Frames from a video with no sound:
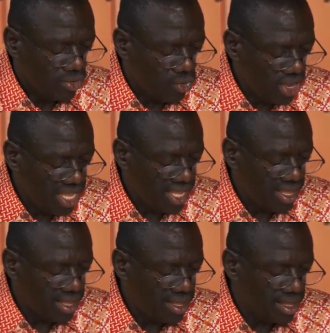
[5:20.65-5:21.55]

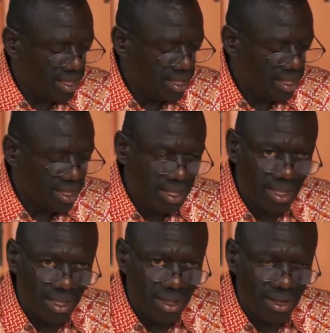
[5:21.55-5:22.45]
We
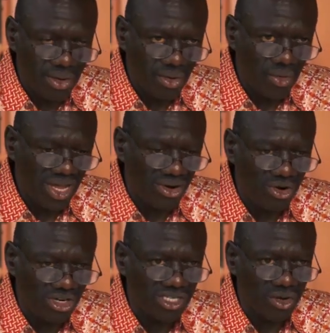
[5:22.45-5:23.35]
will
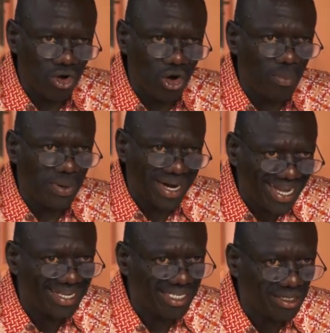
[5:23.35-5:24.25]
not
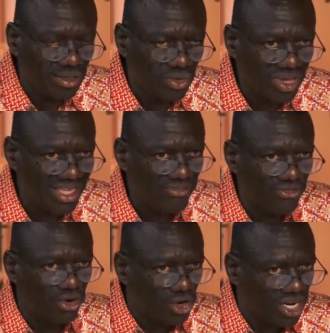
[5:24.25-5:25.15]
cooperate with a
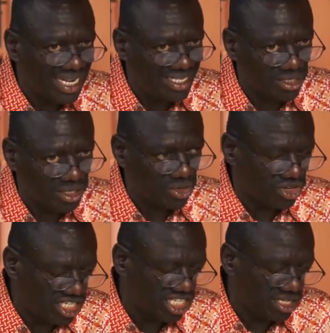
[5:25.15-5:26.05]
fraudulent
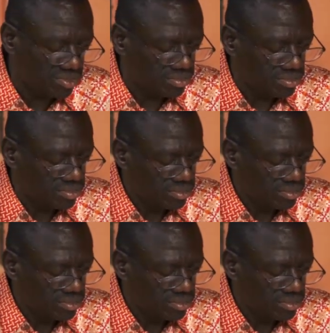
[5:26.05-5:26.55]
regime